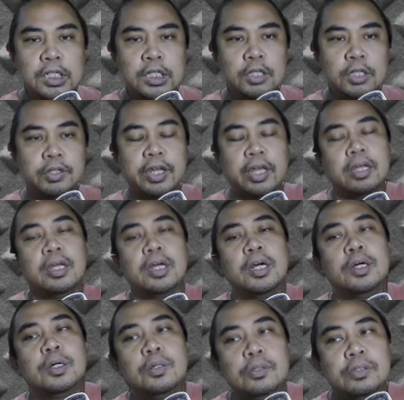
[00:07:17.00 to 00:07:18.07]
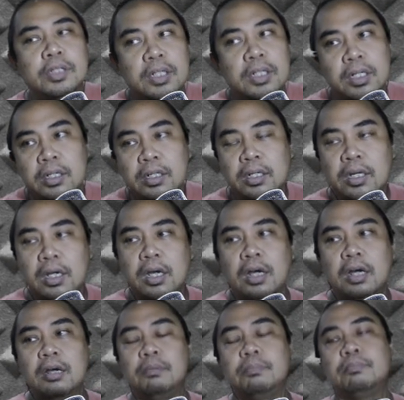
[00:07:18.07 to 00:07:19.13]
okay. Otard.
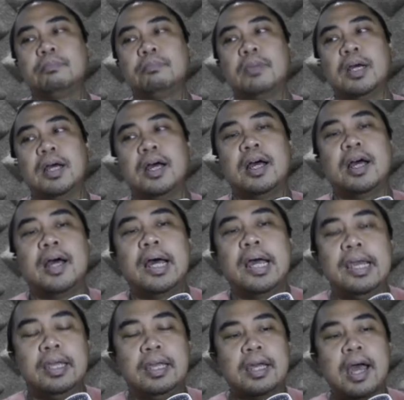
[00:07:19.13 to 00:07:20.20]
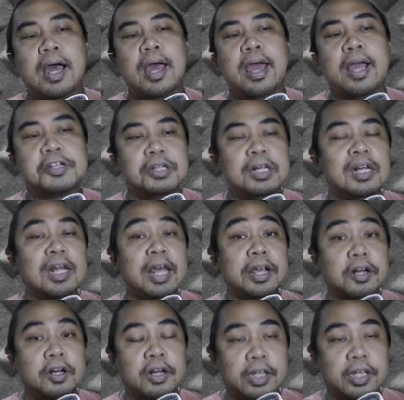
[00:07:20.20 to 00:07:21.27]
Um, I actually like
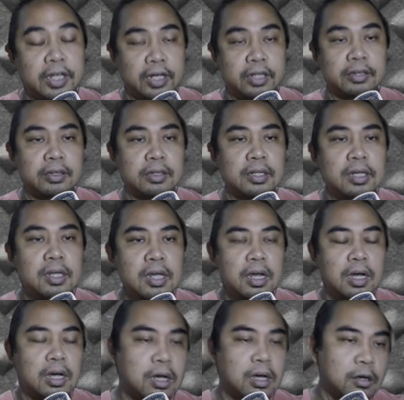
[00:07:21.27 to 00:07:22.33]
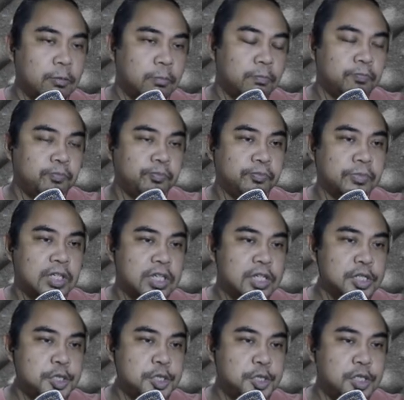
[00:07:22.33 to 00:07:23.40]
her kit. Um,
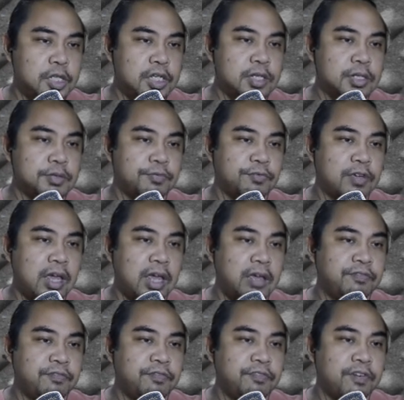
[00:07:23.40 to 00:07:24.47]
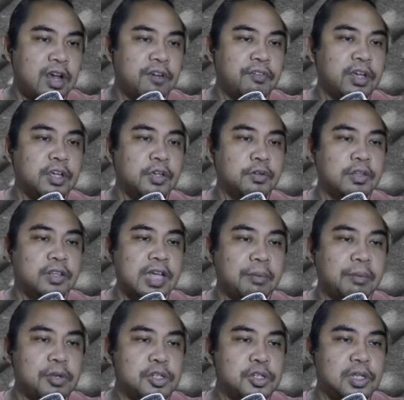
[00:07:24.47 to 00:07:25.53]
she's a very good
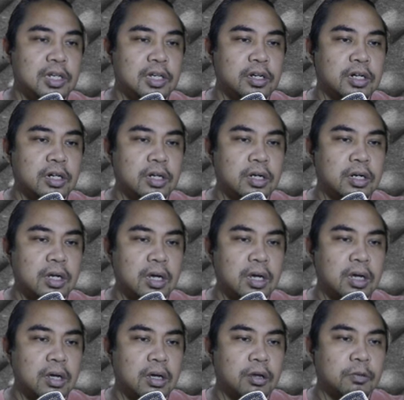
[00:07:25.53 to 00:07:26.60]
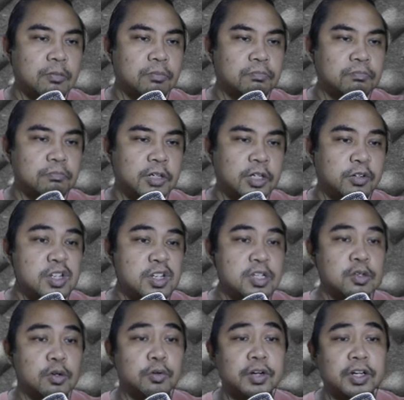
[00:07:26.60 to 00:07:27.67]
damage dealer. Um, increases
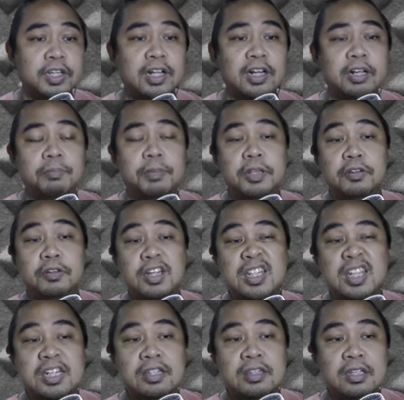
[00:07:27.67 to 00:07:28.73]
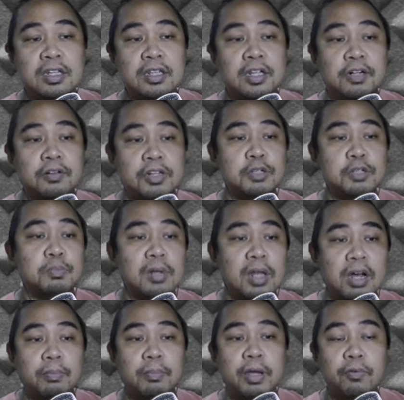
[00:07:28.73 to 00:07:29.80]
on critical hit by 360, decreases
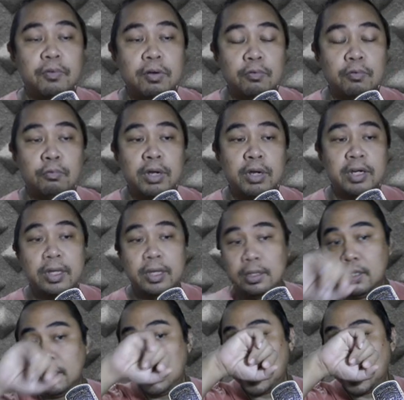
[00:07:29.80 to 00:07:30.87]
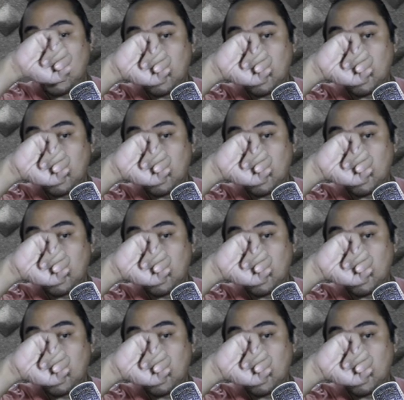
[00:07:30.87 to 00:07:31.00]
block by 180.